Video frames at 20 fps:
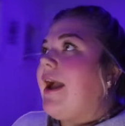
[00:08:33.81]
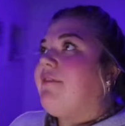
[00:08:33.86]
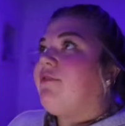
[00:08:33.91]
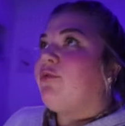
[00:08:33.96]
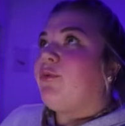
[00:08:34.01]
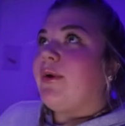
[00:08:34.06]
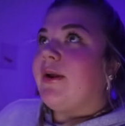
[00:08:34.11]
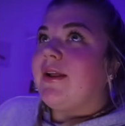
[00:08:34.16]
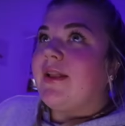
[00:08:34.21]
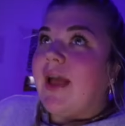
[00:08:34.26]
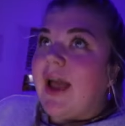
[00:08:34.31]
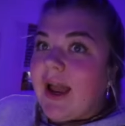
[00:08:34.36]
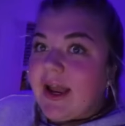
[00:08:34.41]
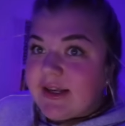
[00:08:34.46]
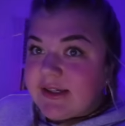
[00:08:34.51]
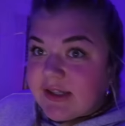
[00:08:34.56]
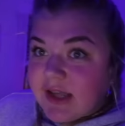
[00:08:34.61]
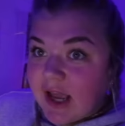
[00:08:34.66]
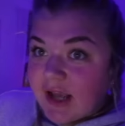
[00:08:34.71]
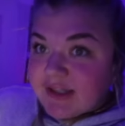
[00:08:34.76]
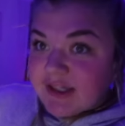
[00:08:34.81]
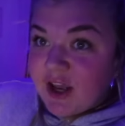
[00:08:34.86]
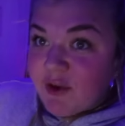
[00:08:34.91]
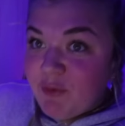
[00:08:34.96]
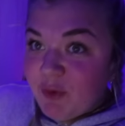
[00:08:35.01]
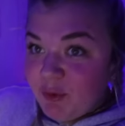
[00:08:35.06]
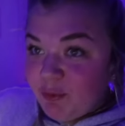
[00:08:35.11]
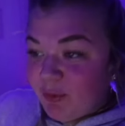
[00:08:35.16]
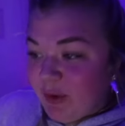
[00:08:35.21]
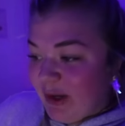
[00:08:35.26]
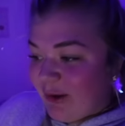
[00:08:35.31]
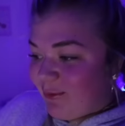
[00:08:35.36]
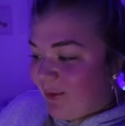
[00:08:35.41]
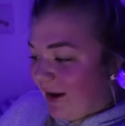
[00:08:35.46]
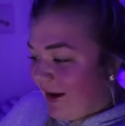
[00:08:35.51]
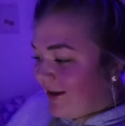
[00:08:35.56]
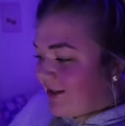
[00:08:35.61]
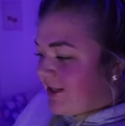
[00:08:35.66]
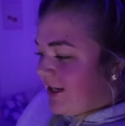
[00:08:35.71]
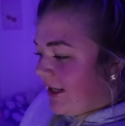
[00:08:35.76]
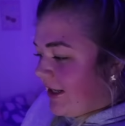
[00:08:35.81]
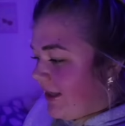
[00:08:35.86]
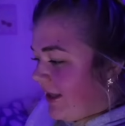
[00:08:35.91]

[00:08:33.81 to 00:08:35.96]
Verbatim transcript: I've realized as I've been rearranging